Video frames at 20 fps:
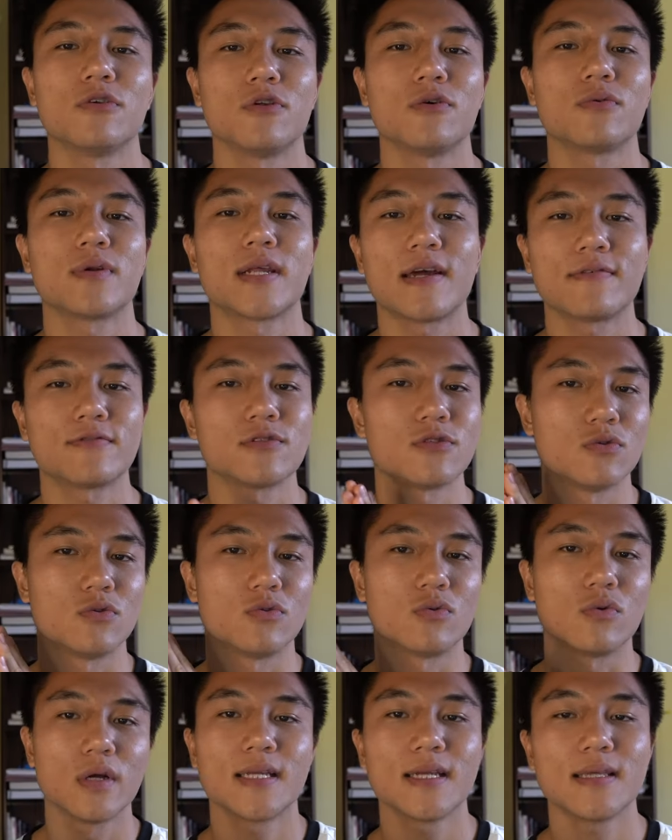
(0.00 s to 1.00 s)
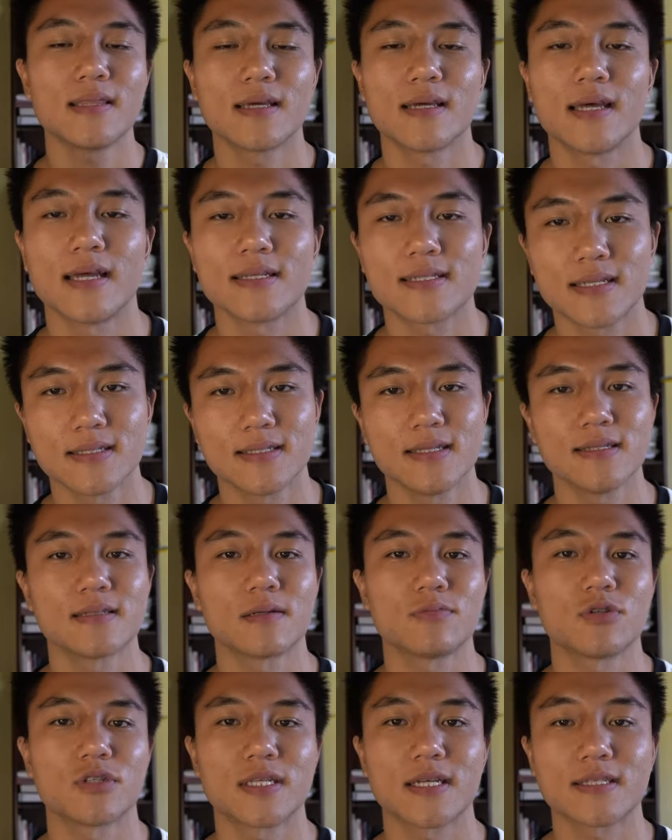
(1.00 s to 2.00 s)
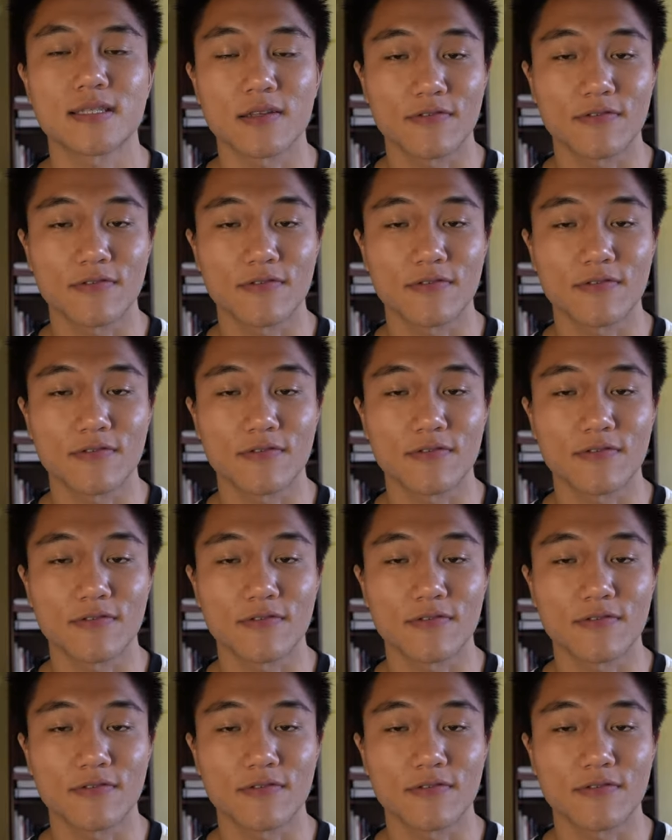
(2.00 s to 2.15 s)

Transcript: You don't have to take the S A T subject test.